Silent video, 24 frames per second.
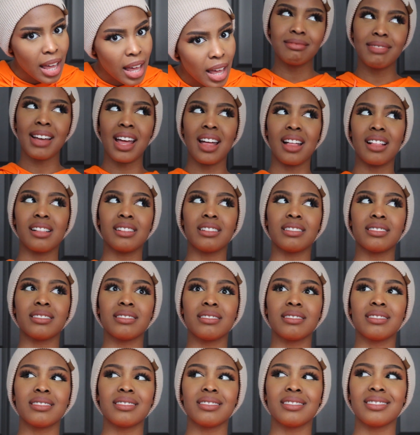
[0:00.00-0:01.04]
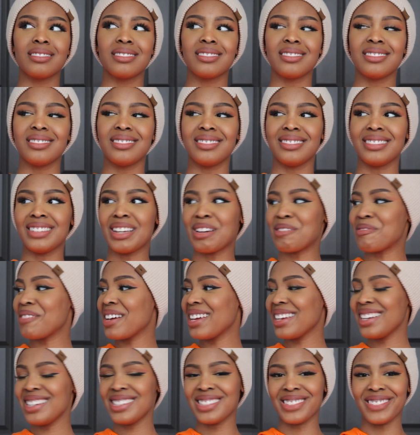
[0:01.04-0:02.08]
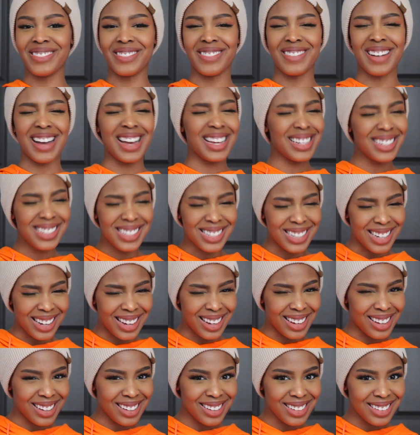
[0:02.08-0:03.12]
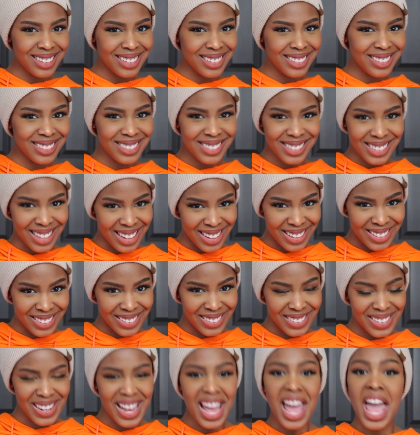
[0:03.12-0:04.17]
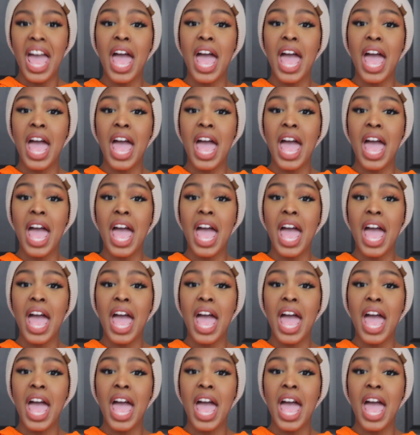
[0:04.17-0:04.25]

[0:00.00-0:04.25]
Well, nobody's watching, so.